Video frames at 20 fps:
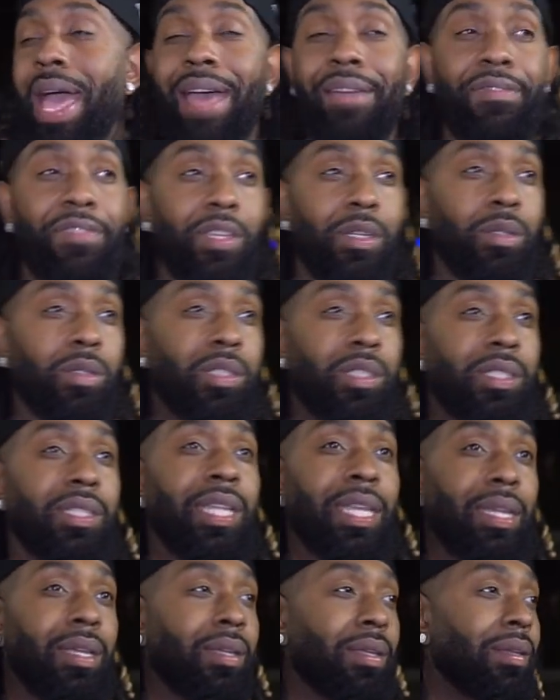I feel
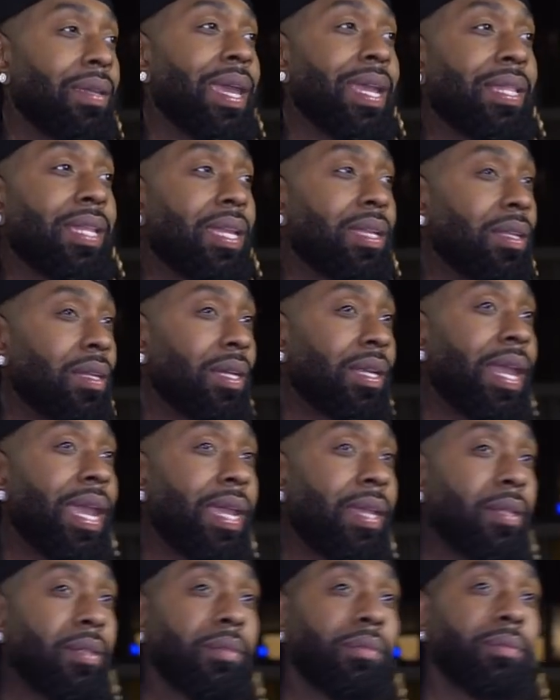sick at the end of the night.